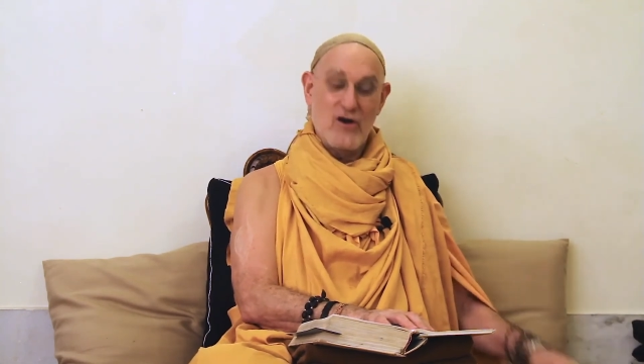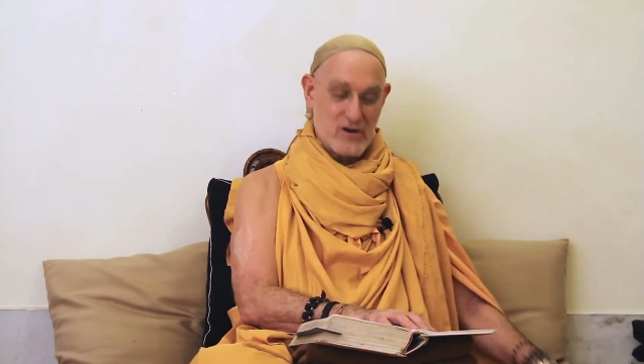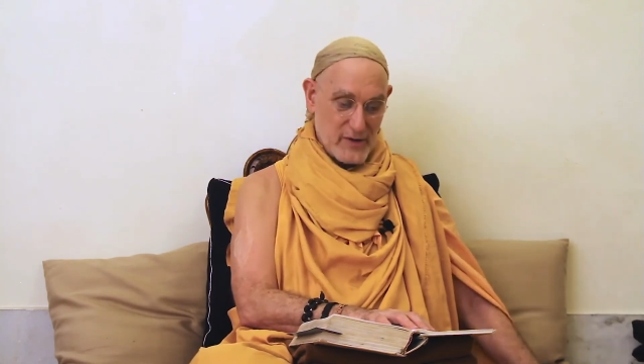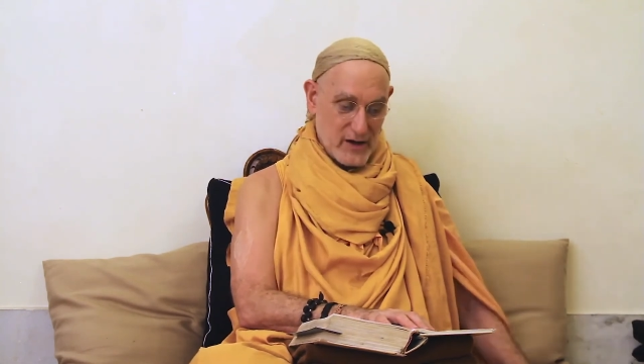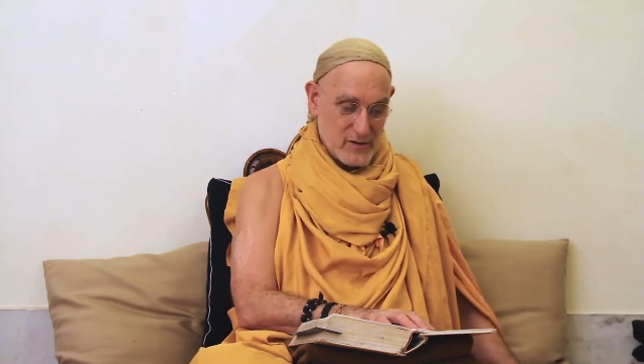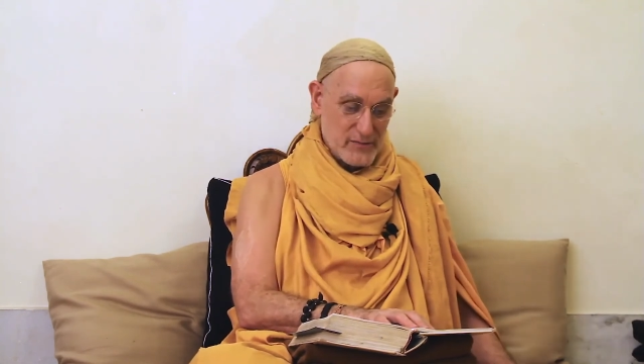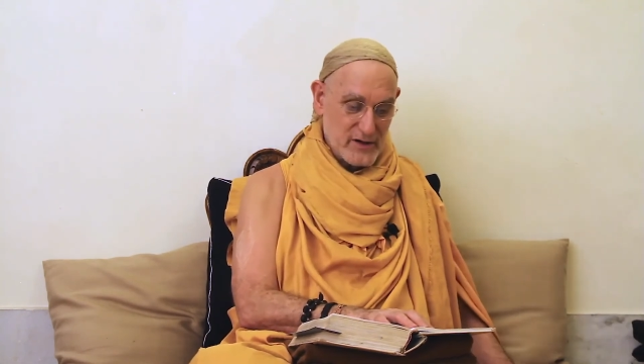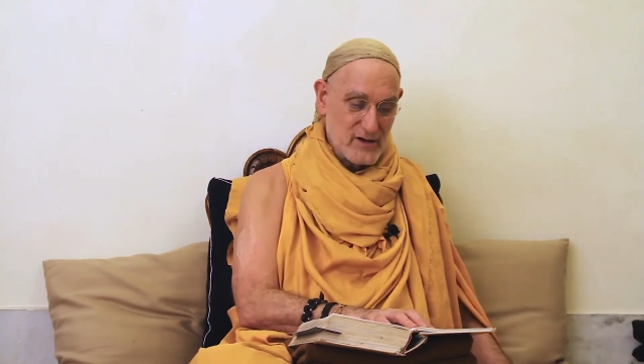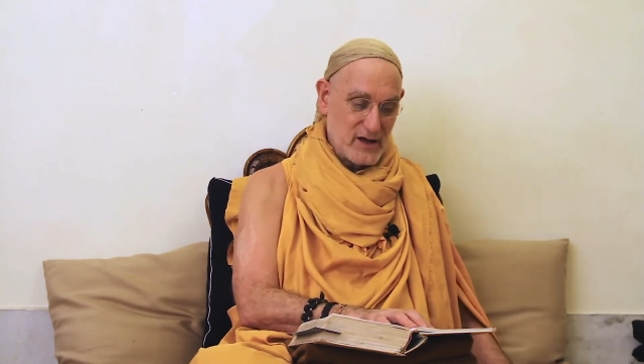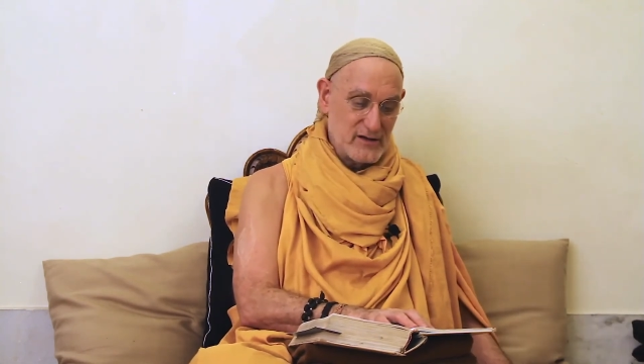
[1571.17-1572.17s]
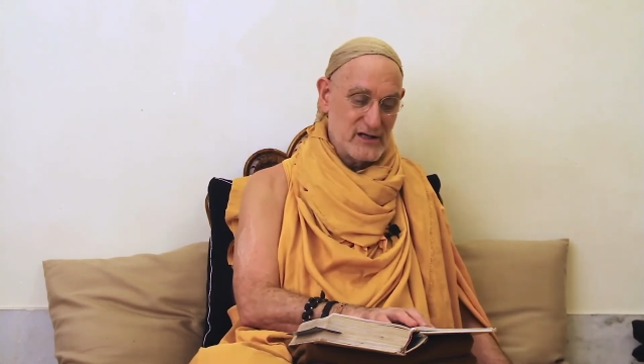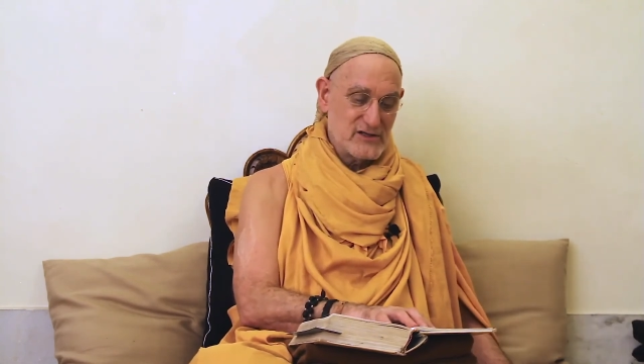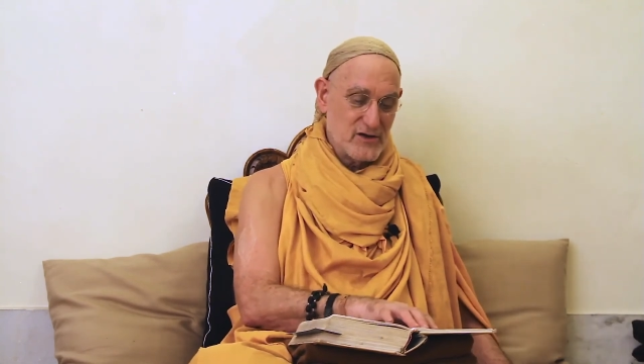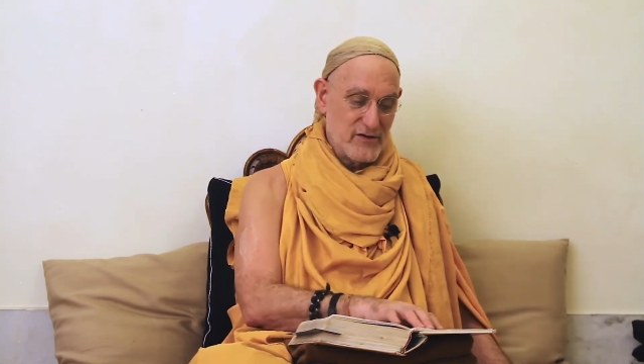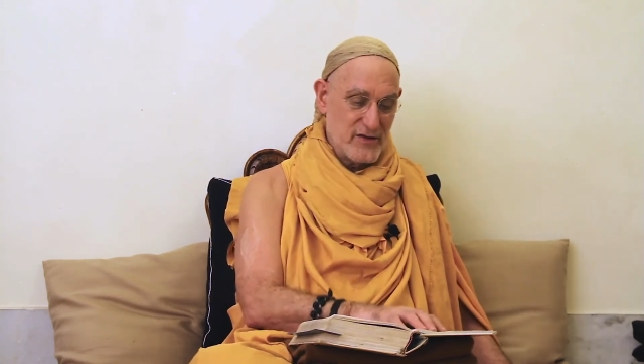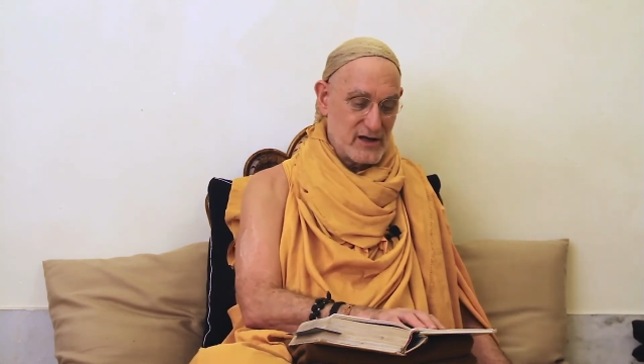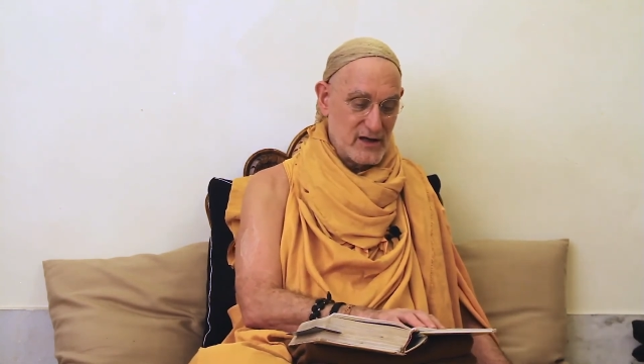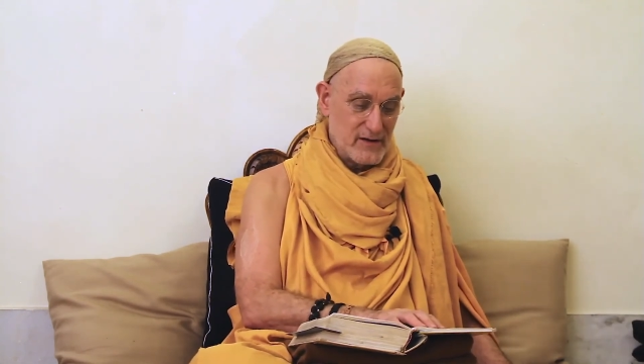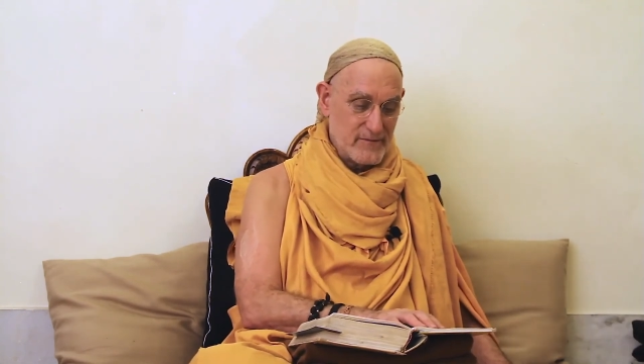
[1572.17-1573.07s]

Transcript: about, but not necessarily the king.